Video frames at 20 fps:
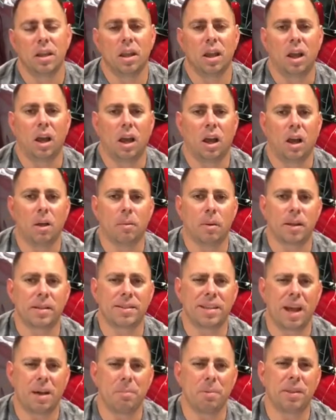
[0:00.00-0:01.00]
On
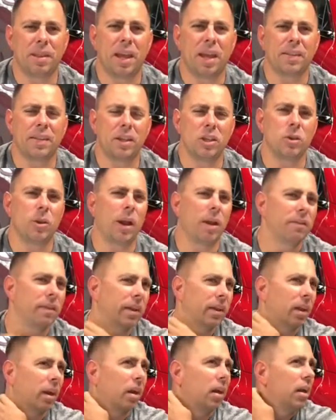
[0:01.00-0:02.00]
top of that, they do have
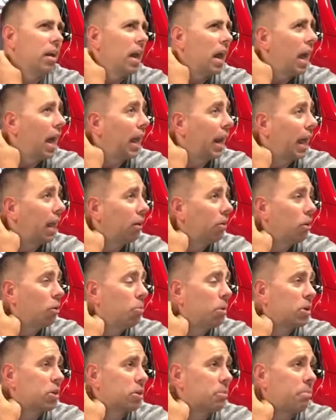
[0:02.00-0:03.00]
like and I don't know
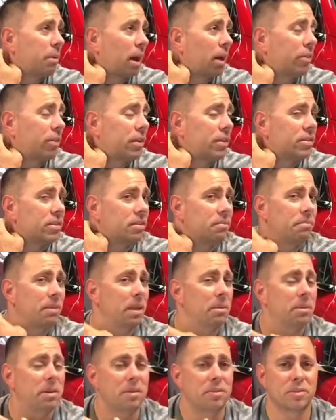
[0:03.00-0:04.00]
much about this, and
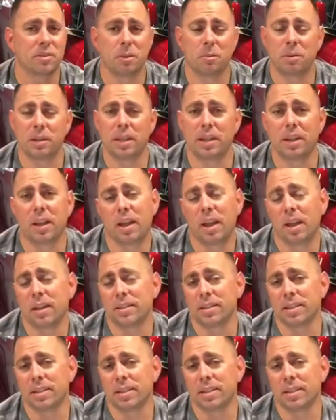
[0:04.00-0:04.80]
maybe if somebody has